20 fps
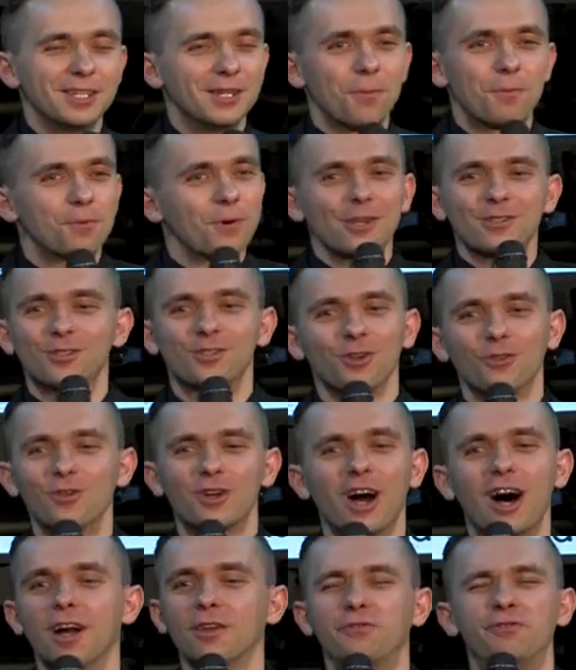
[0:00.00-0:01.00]
The presence of
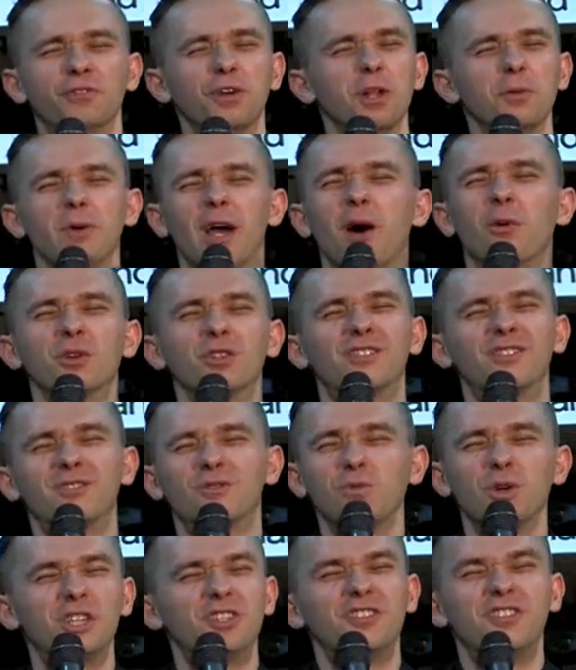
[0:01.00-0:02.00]
God filled me. I would
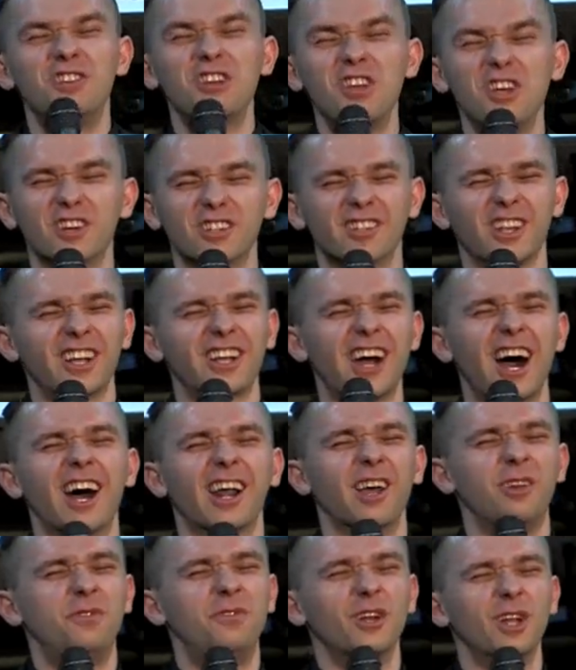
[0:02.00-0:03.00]
with tears, like, God,
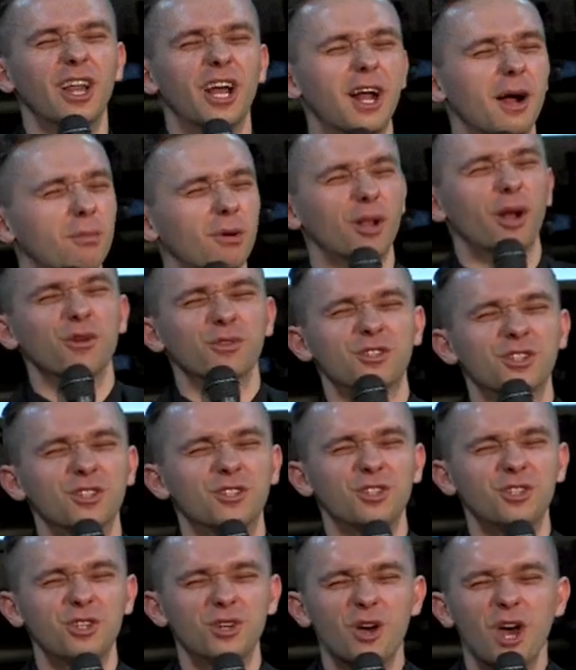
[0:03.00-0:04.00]
I feel like I'm closer
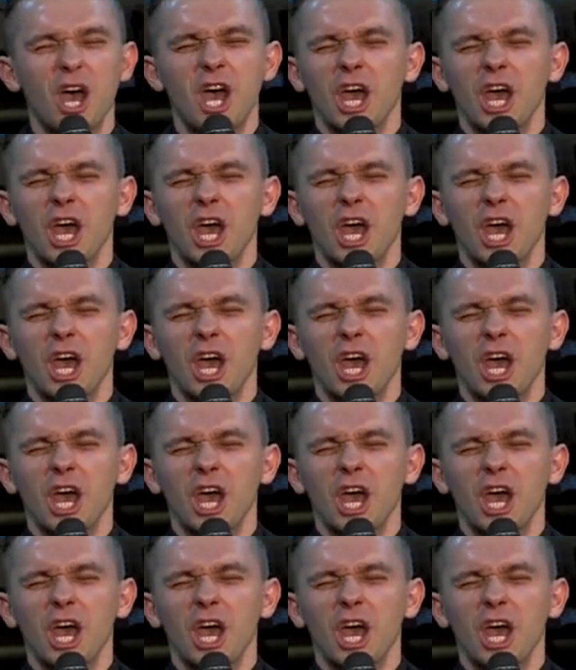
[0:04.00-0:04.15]
to you.